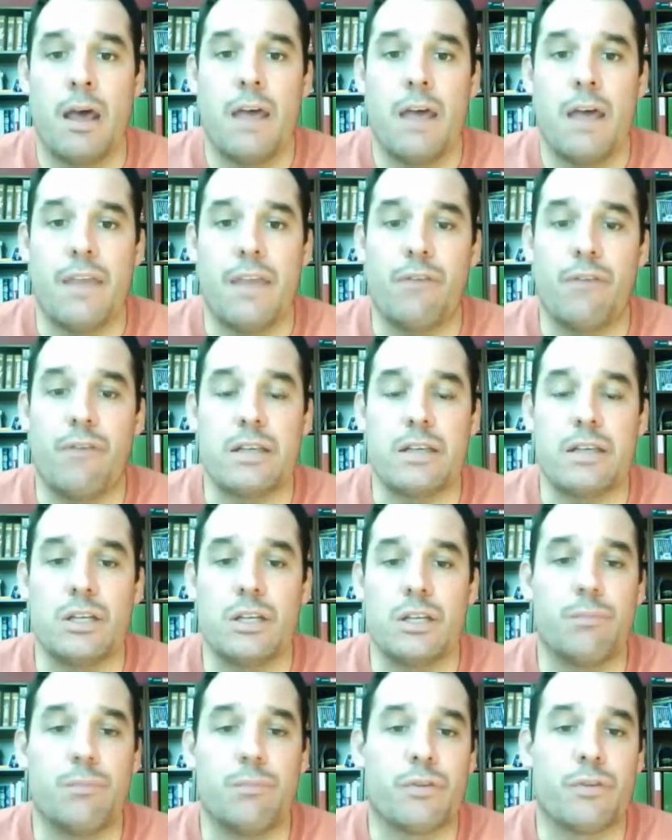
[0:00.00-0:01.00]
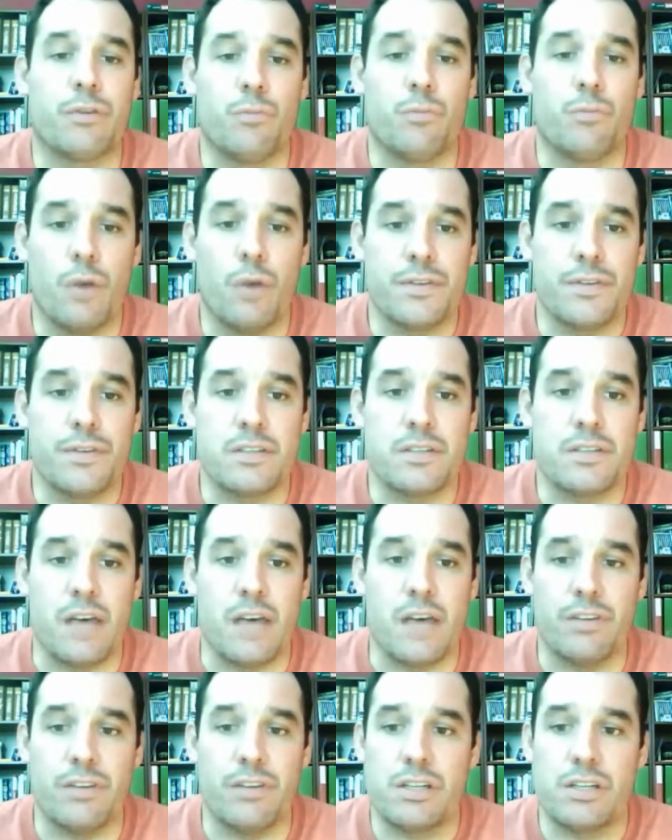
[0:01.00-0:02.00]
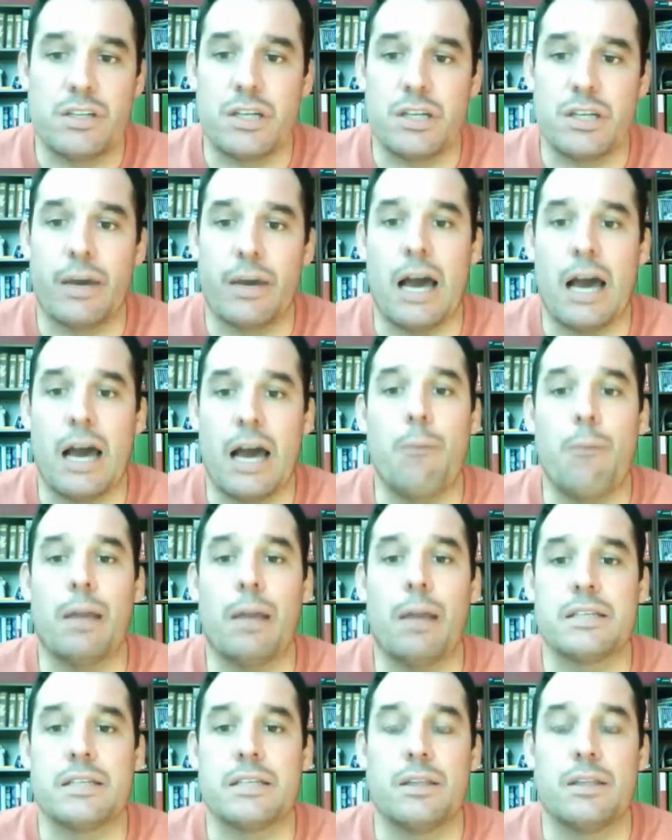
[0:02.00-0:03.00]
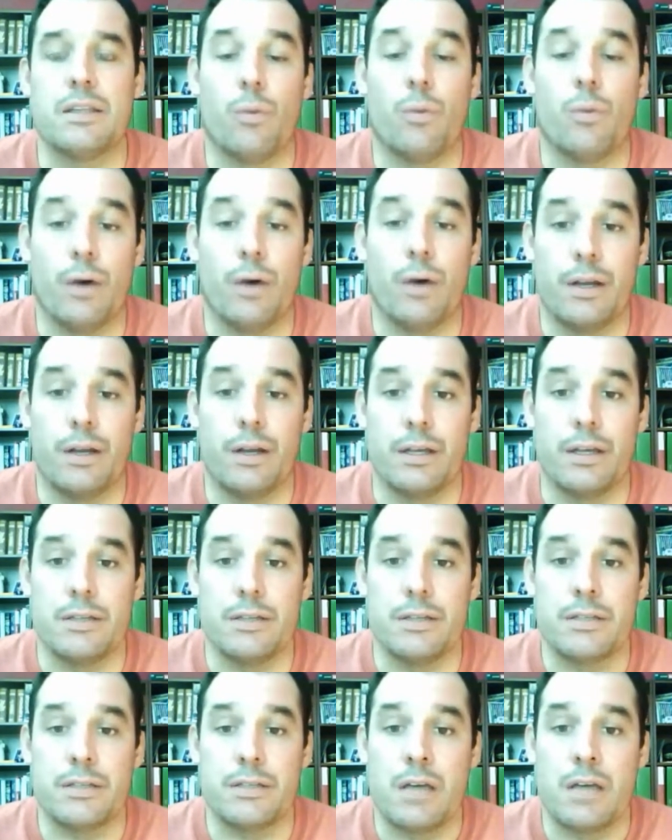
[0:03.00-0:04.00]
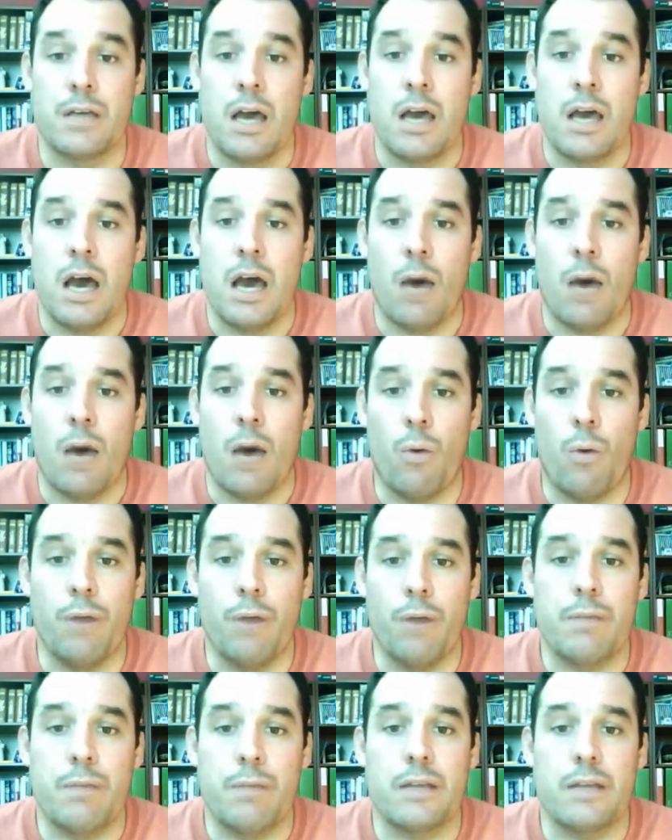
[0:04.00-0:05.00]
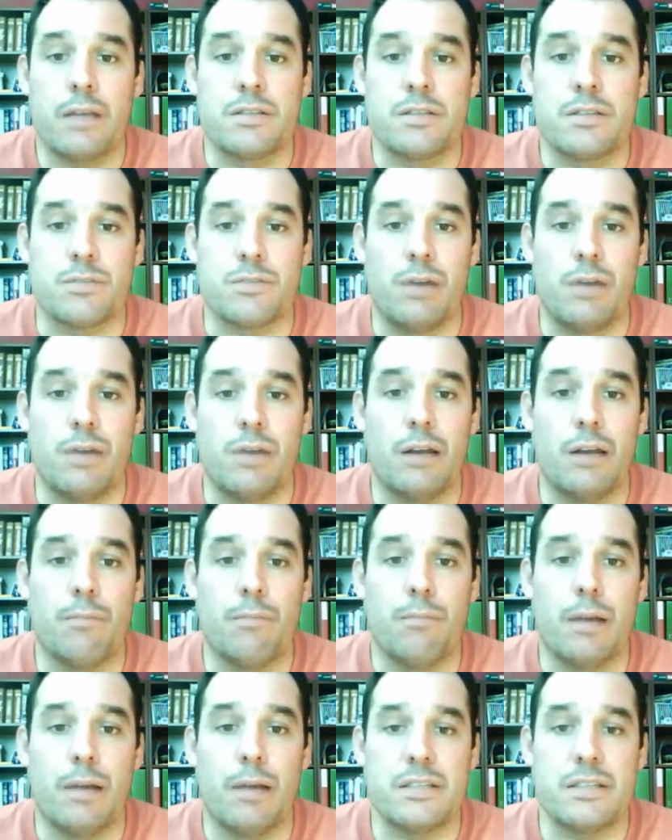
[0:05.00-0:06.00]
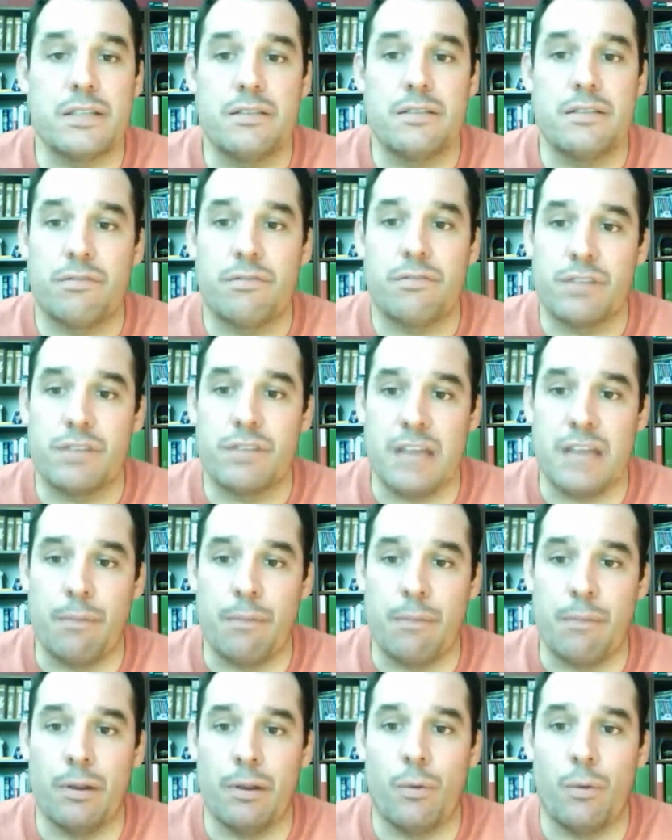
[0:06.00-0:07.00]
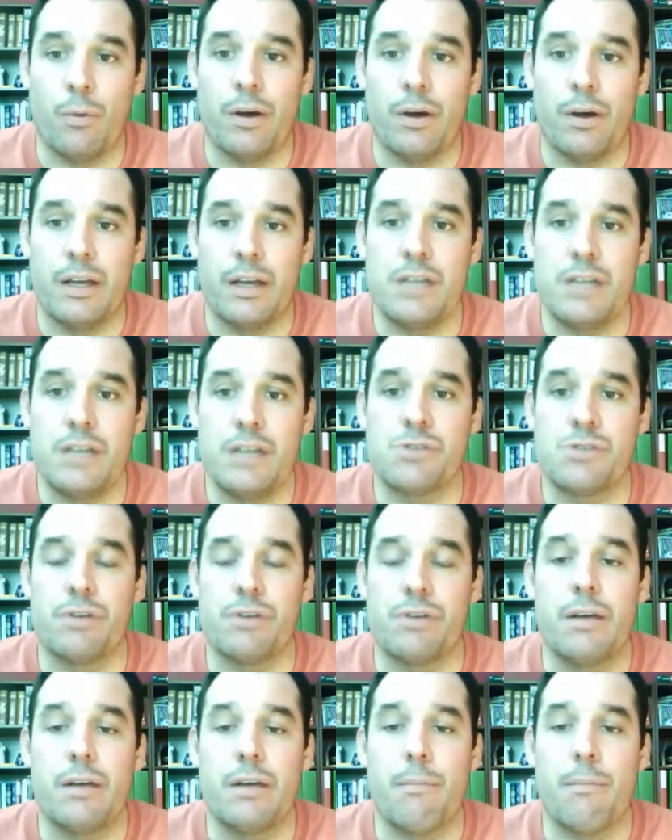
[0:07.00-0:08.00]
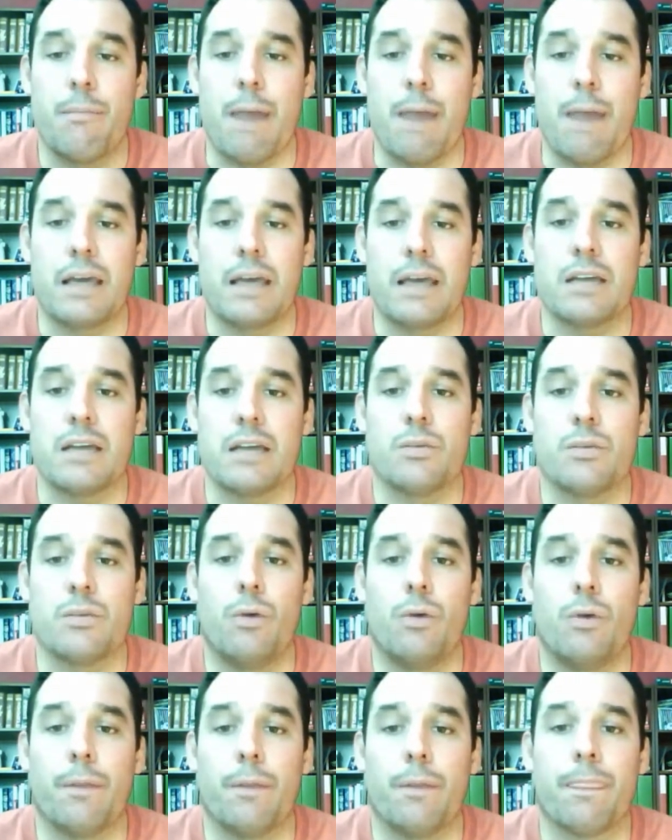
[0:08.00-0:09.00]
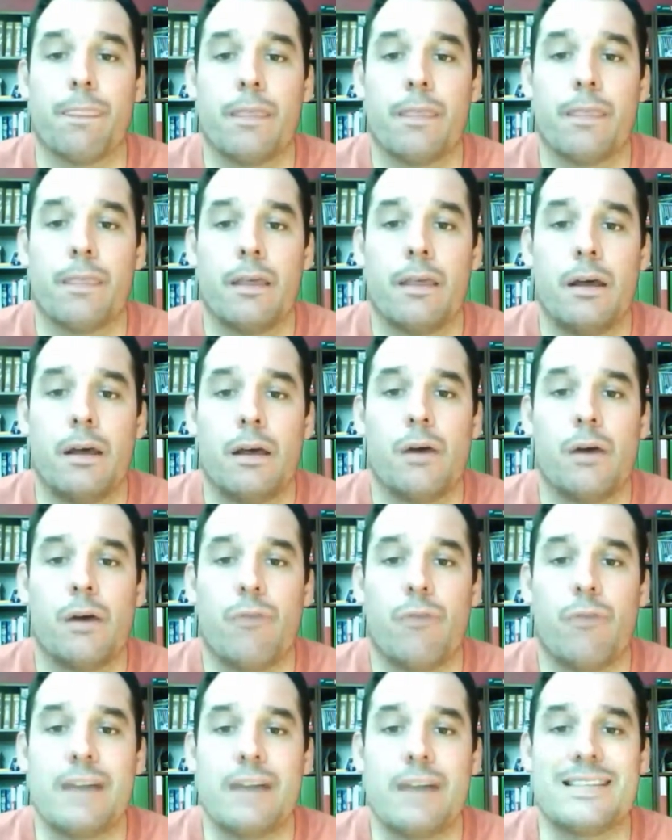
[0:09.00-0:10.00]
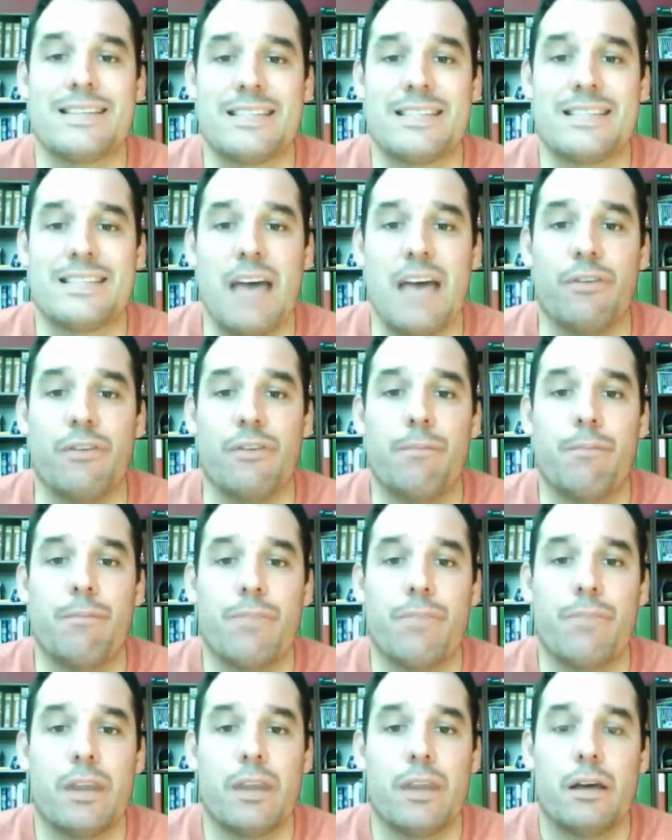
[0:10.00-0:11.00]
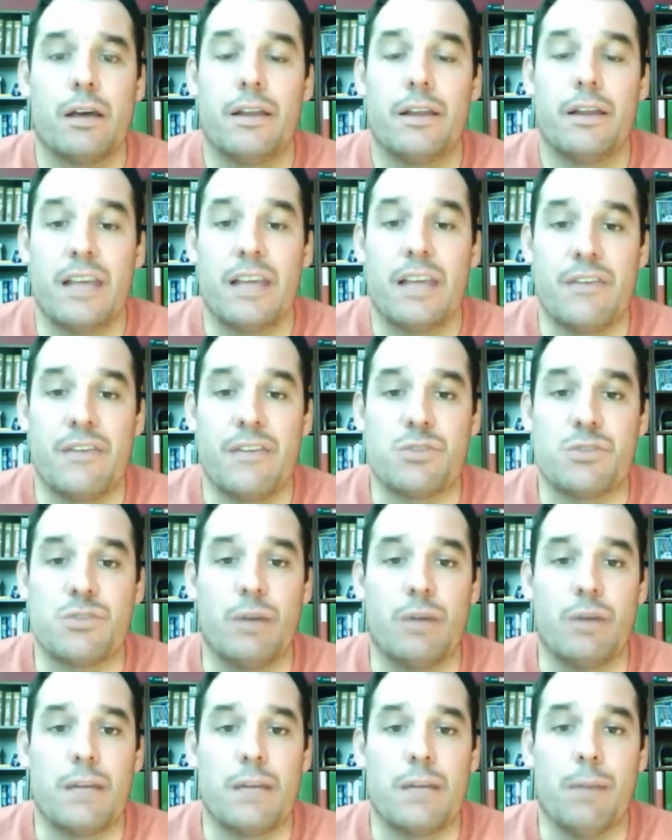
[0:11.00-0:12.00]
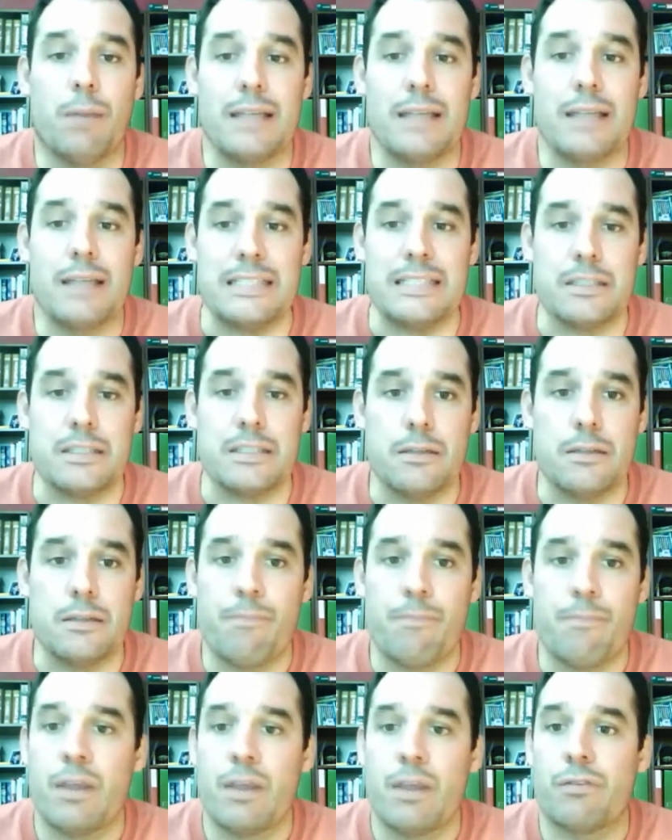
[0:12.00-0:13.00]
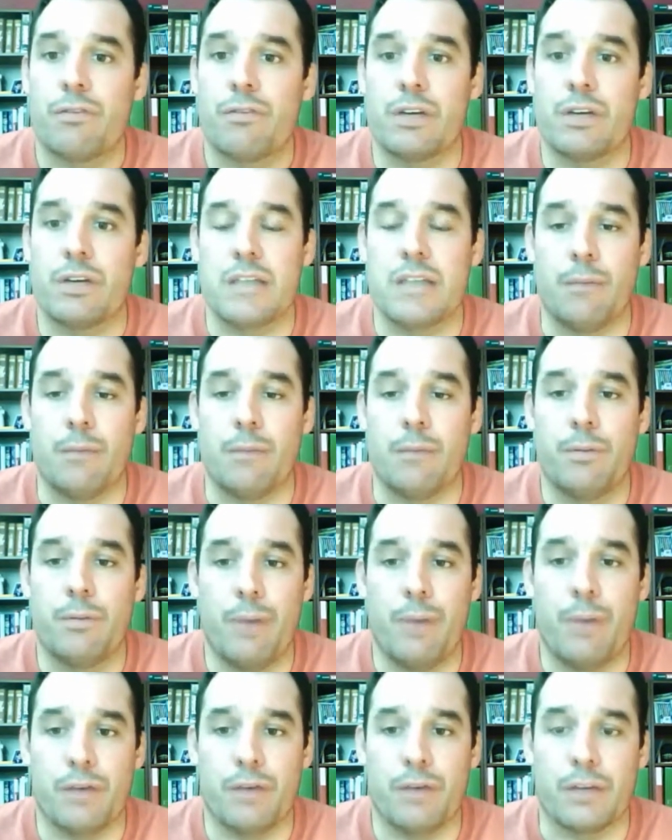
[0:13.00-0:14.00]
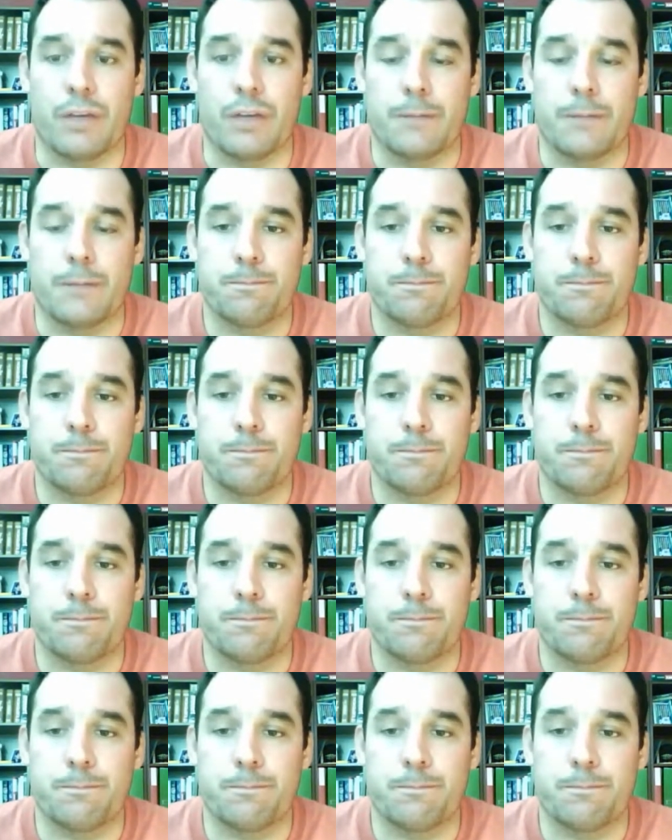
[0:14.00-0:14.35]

Then write a number from 1 to 7 showing how pleasant the word is. A 1 means it's really unpleasant. For example, the word injury might get a 1. Write a 7 if it's really pleasant. For example, birthday.